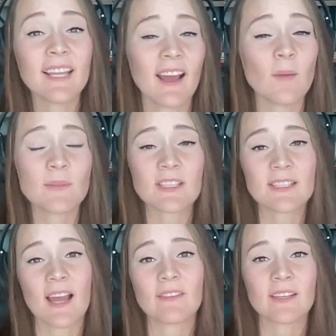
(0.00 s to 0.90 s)
it helps just
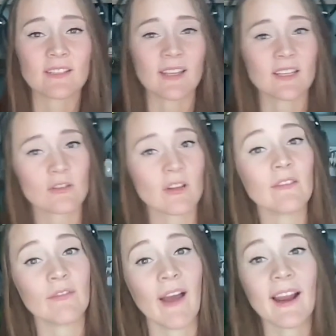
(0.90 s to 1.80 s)
having like
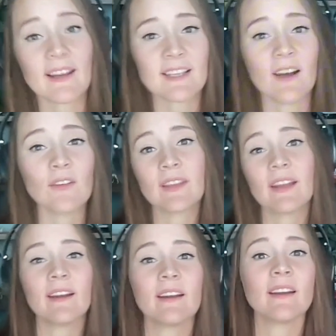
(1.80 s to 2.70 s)
straight facts out
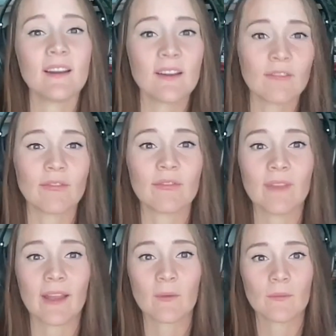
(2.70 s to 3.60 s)
there of
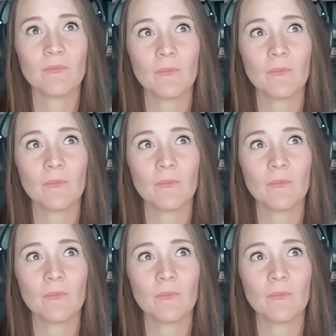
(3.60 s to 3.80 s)
like